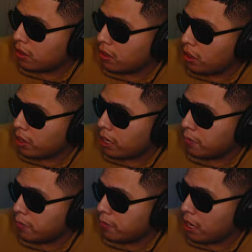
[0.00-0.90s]
Okay.
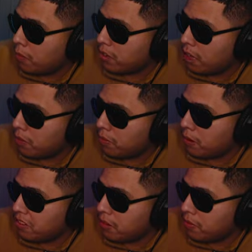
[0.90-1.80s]
I'm about to aim it for
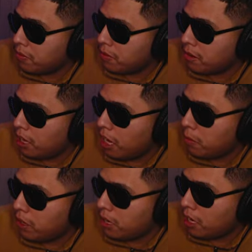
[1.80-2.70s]
myself. Aim
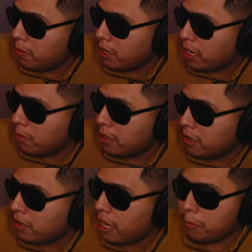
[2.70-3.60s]
it. Aim it. Aim
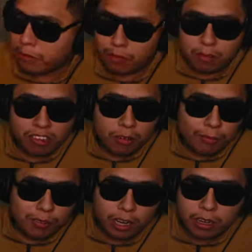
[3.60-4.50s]
it. Aim it for myself.
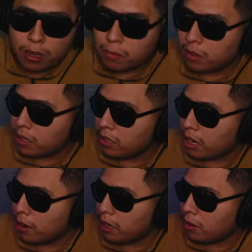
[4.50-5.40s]
There you go.
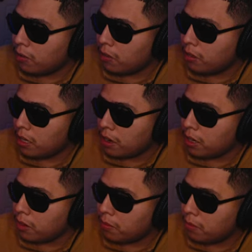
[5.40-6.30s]
There you go. There you go.